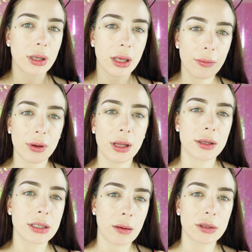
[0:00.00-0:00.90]
keep it in
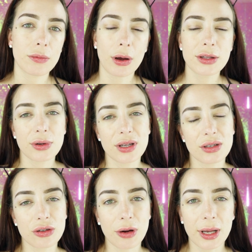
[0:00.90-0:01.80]
the same spot so it
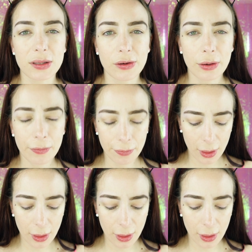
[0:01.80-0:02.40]
doesn't transfer.